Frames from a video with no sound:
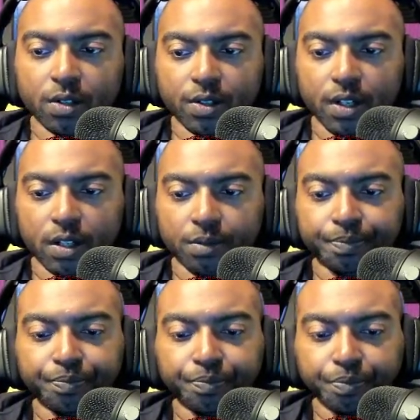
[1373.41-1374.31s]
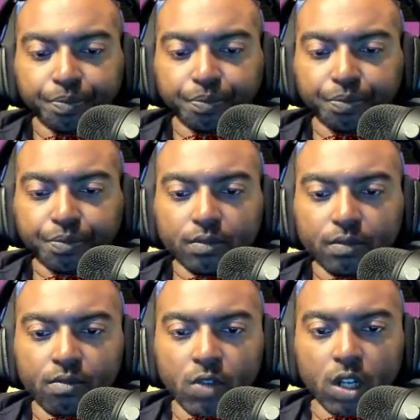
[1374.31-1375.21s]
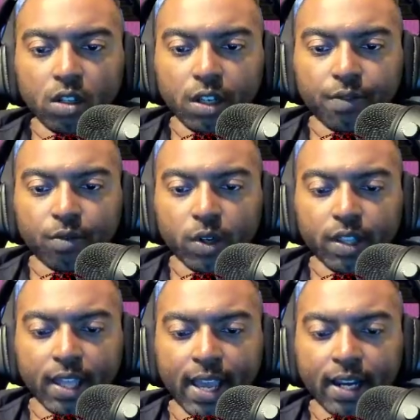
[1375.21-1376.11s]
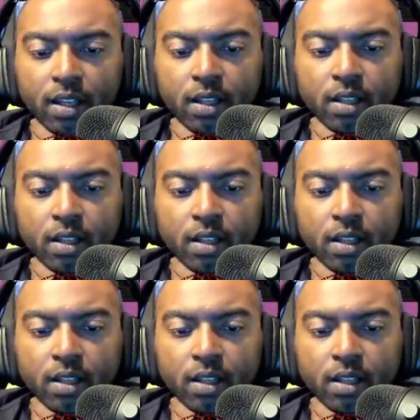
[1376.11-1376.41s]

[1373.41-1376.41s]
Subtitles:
So looking forward to that.